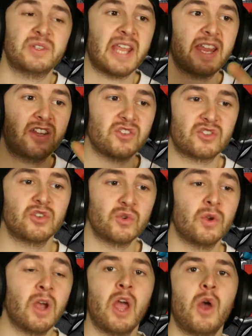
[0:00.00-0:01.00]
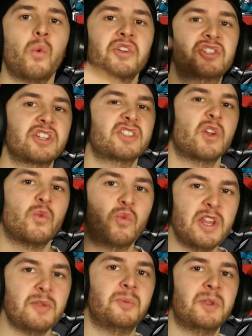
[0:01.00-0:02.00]
Taken 2 was just a
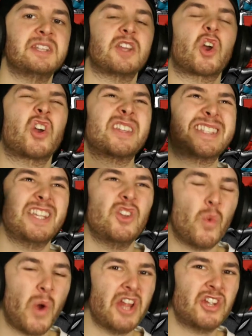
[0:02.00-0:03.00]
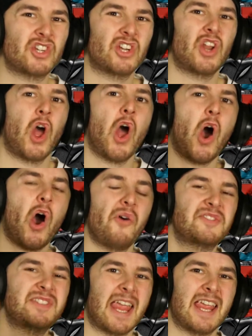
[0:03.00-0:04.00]
repeat, a continuation
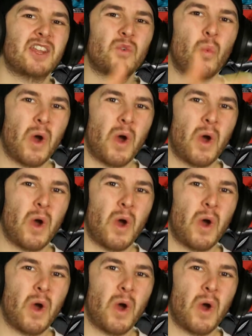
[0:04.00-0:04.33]
of Taken